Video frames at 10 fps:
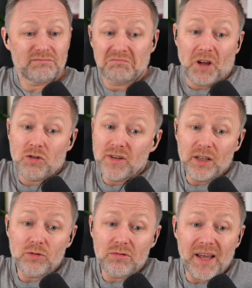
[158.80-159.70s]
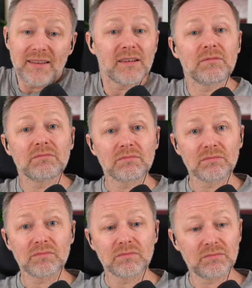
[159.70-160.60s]
I really don't get it.
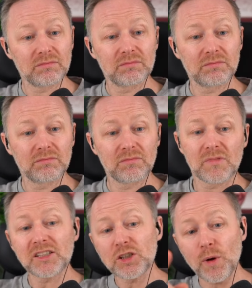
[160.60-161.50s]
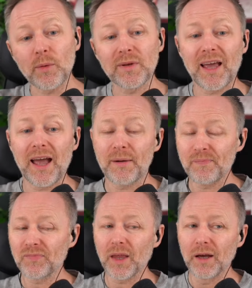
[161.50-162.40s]
This is what I would get.
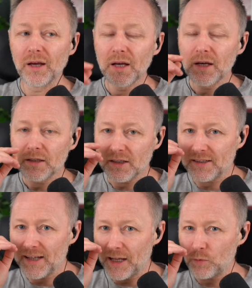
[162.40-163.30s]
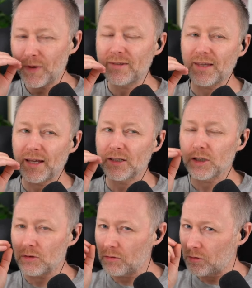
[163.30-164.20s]
There's certain wee things
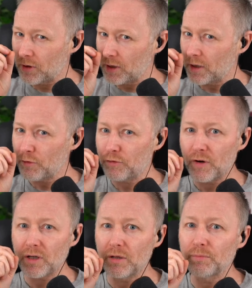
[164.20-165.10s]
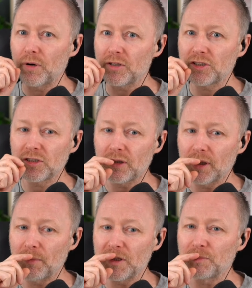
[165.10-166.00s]
that really fucking push
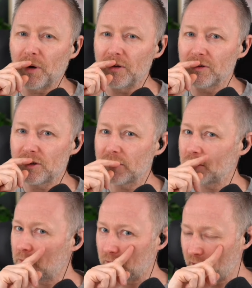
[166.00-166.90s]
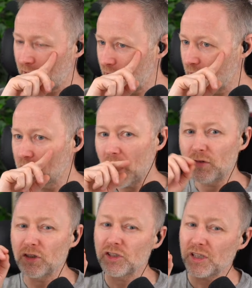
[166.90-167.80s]
Lemmy's buttons. Really. If
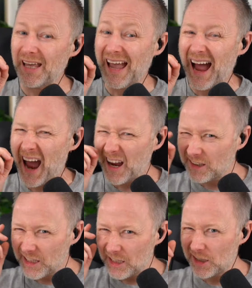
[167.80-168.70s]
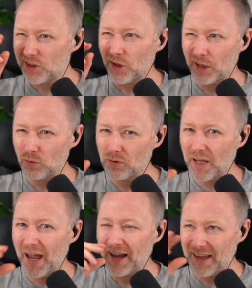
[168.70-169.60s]
you just act like you sort of don't
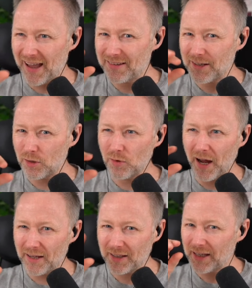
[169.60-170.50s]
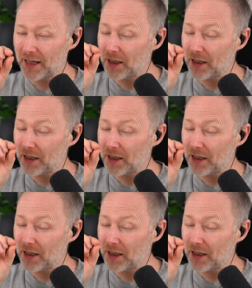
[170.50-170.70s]
get it, you know, act like